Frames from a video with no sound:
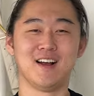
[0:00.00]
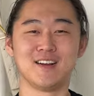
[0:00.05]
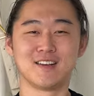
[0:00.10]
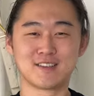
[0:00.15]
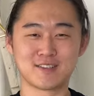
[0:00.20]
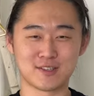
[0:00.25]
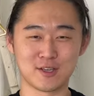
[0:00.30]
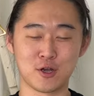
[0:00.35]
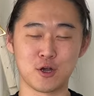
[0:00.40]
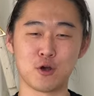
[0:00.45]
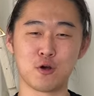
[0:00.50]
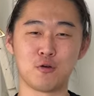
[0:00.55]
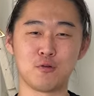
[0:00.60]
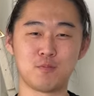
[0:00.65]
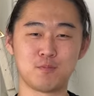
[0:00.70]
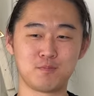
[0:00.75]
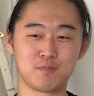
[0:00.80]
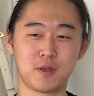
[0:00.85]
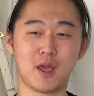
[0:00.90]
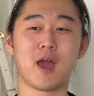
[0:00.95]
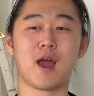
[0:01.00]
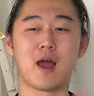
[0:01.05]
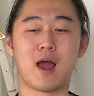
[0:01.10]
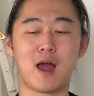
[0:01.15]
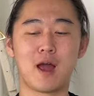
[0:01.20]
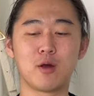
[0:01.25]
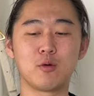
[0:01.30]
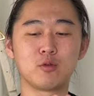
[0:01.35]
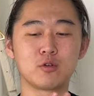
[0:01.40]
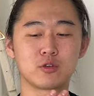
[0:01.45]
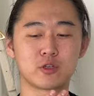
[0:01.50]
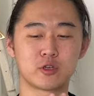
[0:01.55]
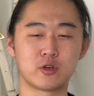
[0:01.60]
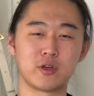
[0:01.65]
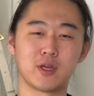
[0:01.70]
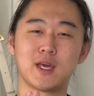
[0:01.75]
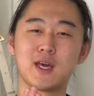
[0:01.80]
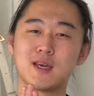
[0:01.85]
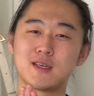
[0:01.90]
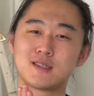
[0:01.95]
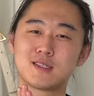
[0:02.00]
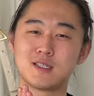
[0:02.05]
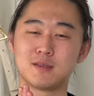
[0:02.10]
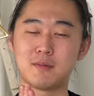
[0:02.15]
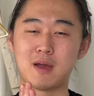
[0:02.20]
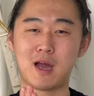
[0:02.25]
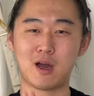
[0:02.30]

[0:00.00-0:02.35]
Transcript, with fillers: So yeah, I will show you guys some